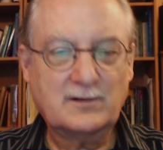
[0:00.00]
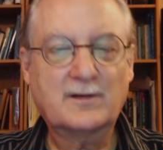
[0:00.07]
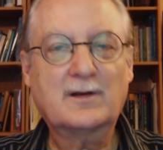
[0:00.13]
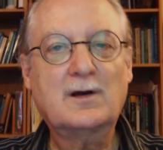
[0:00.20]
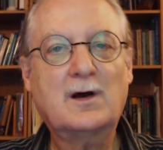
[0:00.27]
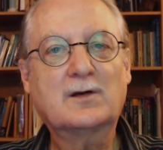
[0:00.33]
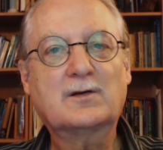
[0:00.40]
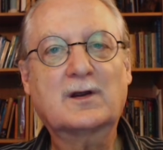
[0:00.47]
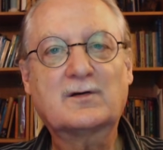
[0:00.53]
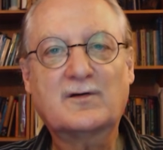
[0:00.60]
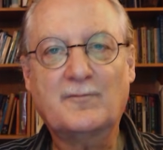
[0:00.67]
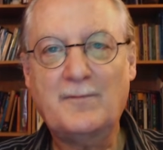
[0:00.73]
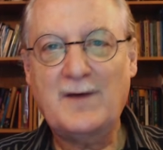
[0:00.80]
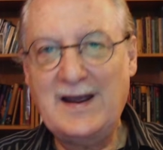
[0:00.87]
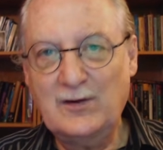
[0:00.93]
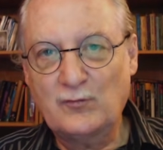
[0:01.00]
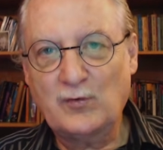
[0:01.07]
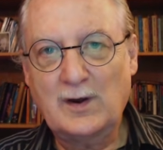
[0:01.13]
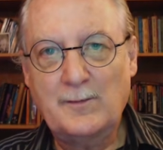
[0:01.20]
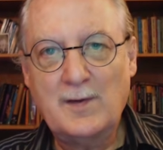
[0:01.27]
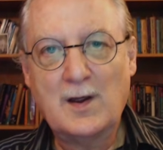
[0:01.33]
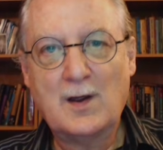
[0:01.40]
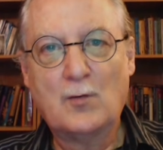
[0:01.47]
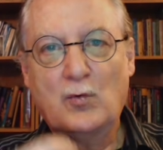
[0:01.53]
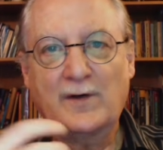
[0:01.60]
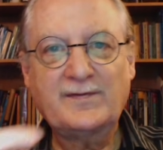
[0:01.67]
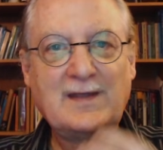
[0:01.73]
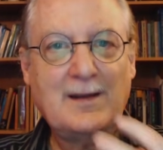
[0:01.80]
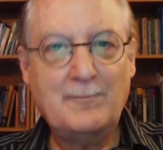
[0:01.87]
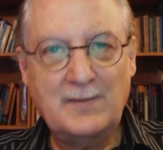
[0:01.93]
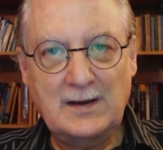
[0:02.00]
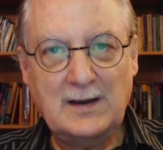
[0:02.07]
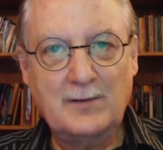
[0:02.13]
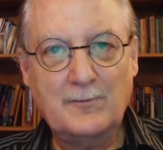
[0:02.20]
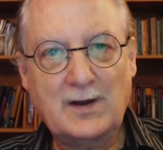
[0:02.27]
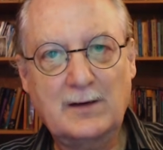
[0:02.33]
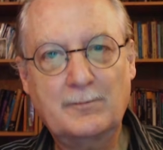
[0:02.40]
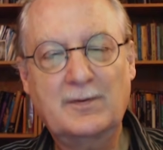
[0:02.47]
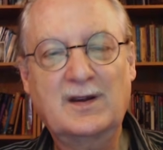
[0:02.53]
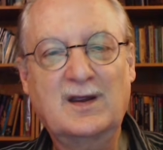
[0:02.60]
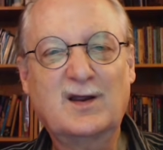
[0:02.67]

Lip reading: in the context of my dream, what that meaning might be.